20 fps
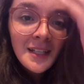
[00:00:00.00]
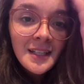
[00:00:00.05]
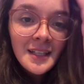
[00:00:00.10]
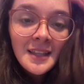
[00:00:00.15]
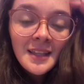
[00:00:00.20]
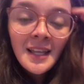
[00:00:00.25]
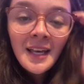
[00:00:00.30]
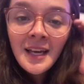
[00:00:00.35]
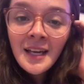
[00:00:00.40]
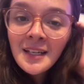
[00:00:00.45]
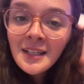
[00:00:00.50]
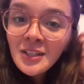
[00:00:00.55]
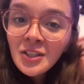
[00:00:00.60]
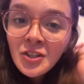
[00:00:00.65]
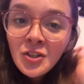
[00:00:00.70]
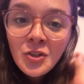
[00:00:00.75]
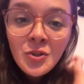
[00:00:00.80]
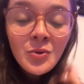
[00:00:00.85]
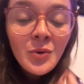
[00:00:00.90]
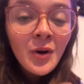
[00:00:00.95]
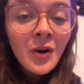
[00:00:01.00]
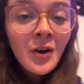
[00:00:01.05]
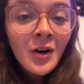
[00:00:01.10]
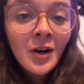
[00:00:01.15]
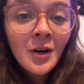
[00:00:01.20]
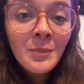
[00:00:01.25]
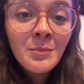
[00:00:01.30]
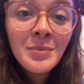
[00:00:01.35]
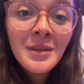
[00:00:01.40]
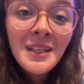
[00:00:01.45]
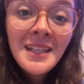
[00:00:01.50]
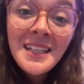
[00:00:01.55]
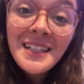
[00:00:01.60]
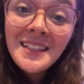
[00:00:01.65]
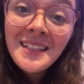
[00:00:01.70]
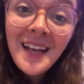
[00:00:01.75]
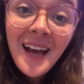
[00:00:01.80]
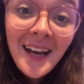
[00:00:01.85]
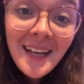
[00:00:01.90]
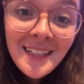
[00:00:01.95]
that you are being
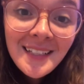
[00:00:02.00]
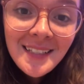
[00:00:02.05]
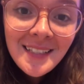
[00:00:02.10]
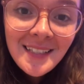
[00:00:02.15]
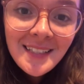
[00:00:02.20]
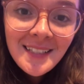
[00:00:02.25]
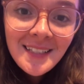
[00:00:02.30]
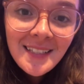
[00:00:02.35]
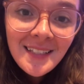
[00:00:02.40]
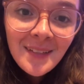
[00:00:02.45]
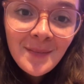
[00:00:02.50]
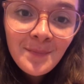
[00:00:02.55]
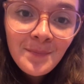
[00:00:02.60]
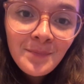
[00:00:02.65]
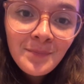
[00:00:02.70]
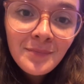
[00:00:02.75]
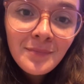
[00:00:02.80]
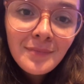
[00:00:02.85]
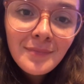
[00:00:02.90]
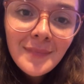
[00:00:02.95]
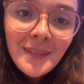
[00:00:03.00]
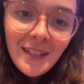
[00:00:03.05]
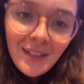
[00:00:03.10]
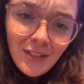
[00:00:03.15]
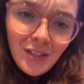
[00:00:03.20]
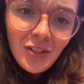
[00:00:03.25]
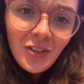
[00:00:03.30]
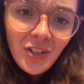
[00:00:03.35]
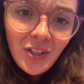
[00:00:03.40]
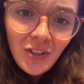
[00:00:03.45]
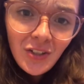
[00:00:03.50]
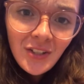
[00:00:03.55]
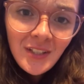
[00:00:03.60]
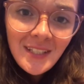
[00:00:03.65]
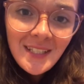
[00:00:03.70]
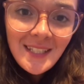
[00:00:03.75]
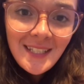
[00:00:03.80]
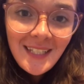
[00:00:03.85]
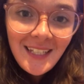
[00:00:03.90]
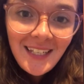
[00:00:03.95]
nice, then you're a good
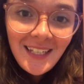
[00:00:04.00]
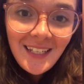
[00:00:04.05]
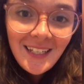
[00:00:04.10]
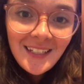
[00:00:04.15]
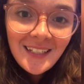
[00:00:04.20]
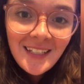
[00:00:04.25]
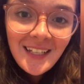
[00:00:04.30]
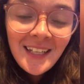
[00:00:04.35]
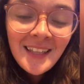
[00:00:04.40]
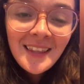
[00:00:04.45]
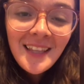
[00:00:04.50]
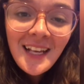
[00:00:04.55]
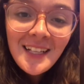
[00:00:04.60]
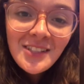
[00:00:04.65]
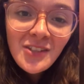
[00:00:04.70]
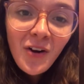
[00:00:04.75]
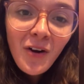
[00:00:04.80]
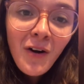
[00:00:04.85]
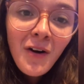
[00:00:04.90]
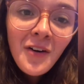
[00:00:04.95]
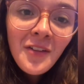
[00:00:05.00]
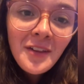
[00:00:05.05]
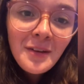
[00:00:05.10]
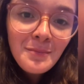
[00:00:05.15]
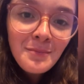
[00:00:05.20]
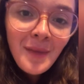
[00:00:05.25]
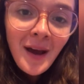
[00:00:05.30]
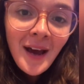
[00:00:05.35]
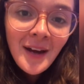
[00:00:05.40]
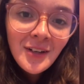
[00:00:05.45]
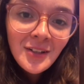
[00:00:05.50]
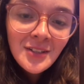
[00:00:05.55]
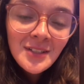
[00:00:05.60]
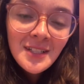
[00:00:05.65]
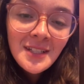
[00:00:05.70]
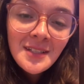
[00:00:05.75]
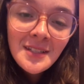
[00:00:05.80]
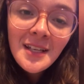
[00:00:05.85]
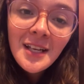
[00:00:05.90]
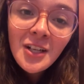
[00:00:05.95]
seed. And that's all that matters
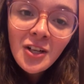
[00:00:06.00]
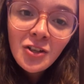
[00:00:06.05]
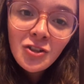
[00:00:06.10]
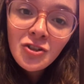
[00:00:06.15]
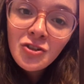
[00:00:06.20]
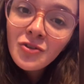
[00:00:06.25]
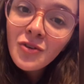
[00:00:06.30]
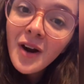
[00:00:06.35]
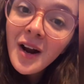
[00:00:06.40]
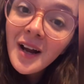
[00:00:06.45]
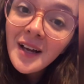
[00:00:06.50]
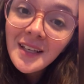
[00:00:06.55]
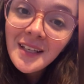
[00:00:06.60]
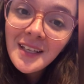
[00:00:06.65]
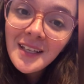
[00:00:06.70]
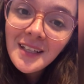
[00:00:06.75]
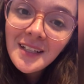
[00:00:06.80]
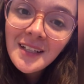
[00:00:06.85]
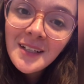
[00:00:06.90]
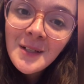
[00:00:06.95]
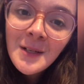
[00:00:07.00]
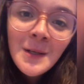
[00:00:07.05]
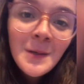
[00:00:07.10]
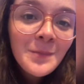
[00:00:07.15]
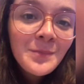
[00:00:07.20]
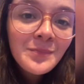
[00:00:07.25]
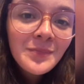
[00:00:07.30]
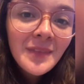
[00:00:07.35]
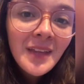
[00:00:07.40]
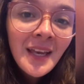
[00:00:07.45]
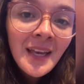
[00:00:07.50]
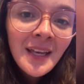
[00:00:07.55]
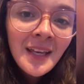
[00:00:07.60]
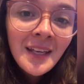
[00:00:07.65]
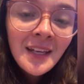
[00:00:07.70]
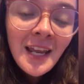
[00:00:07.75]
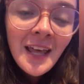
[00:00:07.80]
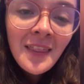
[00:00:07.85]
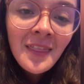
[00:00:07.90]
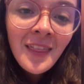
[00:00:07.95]
is that you're trying.
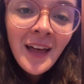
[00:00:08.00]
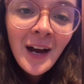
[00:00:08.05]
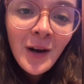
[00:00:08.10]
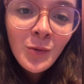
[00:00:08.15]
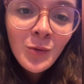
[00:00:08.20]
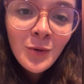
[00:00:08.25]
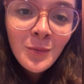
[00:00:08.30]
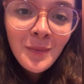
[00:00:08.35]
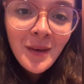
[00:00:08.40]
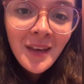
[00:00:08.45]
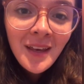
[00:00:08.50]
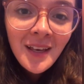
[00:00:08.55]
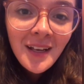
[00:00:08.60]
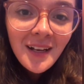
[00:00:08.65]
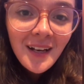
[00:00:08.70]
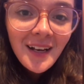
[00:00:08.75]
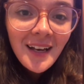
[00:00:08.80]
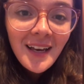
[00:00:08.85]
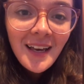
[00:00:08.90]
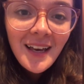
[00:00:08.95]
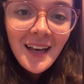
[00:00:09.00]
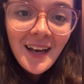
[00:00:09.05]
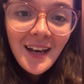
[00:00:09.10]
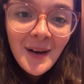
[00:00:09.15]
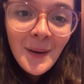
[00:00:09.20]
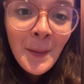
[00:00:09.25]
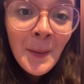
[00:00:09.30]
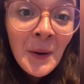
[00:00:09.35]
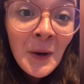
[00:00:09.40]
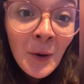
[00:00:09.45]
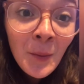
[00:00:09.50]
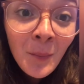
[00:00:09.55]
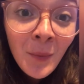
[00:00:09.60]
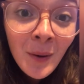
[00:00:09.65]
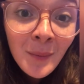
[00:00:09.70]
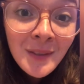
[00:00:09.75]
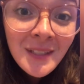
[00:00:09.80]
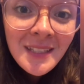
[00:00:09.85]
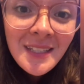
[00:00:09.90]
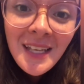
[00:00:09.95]
And that will make your
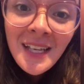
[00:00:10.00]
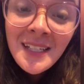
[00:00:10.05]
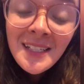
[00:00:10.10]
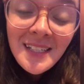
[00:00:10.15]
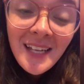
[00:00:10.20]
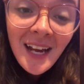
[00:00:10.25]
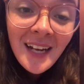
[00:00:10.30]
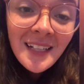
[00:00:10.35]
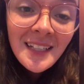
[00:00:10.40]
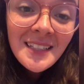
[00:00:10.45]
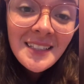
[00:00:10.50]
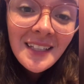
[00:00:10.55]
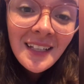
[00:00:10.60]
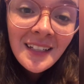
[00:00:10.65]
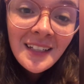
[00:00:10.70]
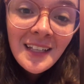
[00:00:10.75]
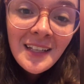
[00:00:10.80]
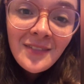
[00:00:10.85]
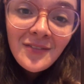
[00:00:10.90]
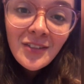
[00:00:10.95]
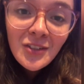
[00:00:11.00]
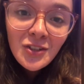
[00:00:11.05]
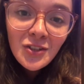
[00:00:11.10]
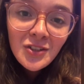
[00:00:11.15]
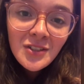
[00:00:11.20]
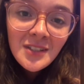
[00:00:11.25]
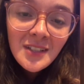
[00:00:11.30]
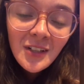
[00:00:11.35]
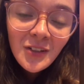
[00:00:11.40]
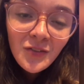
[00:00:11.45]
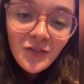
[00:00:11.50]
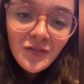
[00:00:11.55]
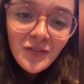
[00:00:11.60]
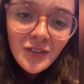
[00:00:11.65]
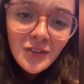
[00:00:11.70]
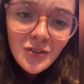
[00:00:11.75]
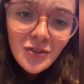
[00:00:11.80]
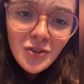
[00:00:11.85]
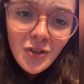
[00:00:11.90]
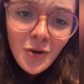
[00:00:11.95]
mommies and daddies and even yourself feel
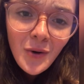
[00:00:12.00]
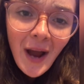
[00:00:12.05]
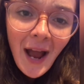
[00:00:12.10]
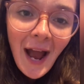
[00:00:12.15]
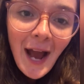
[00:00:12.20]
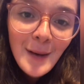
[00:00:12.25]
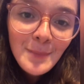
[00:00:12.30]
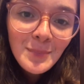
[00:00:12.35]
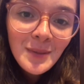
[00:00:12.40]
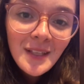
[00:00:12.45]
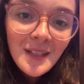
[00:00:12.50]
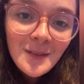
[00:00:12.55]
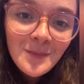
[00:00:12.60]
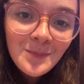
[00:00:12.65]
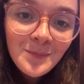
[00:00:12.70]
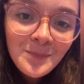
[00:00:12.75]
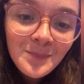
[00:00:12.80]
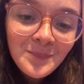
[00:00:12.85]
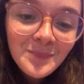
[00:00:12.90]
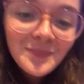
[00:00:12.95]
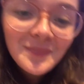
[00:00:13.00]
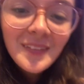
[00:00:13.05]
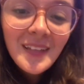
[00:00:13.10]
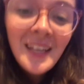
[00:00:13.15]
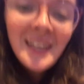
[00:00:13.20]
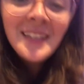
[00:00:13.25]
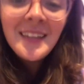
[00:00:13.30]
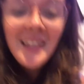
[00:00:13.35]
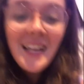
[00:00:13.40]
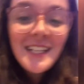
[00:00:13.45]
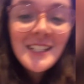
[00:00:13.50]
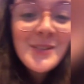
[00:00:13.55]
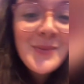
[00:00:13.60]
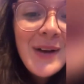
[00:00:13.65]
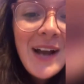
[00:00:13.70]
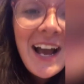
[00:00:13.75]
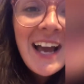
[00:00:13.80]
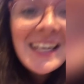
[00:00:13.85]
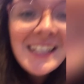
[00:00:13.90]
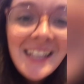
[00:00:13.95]
so happy. And that's why
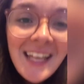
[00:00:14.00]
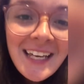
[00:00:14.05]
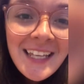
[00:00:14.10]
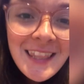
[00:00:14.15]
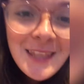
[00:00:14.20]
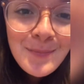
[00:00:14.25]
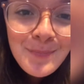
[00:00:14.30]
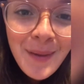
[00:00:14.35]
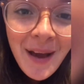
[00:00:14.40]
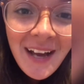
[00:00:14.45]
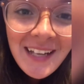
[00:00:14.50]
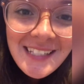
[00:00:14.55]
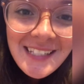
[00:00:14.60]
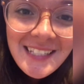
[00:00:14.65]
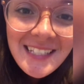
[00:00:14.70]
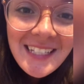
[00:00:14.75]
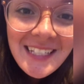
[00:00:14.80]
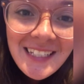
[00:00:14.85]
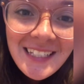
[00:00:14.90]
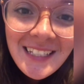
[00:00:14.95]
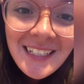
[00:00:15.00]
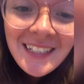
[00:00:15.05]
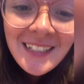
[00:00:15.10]
I like the bad seed.